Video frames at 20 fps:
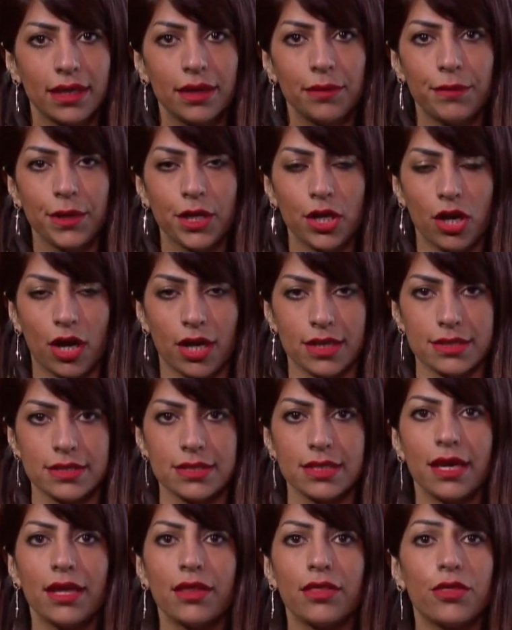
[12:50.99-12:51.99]
because
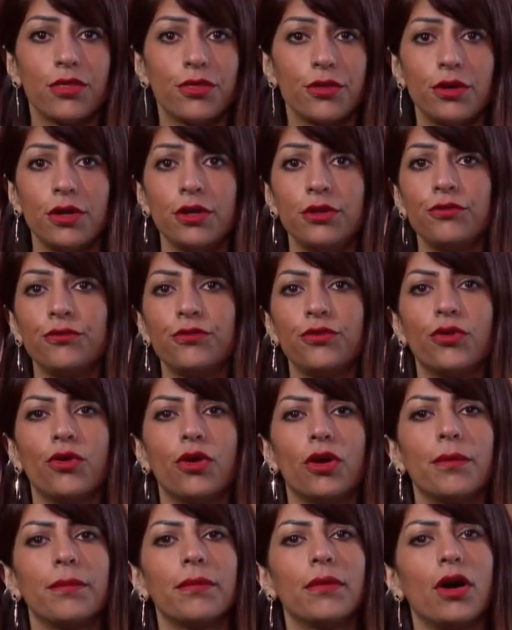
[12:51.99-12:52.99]
the third
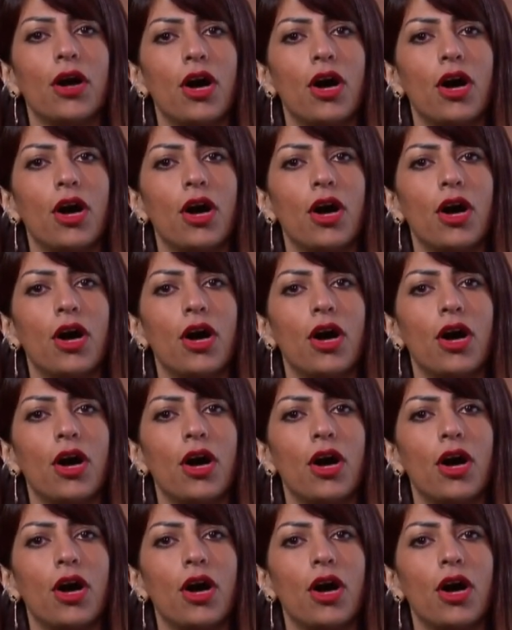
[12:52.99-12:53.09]
form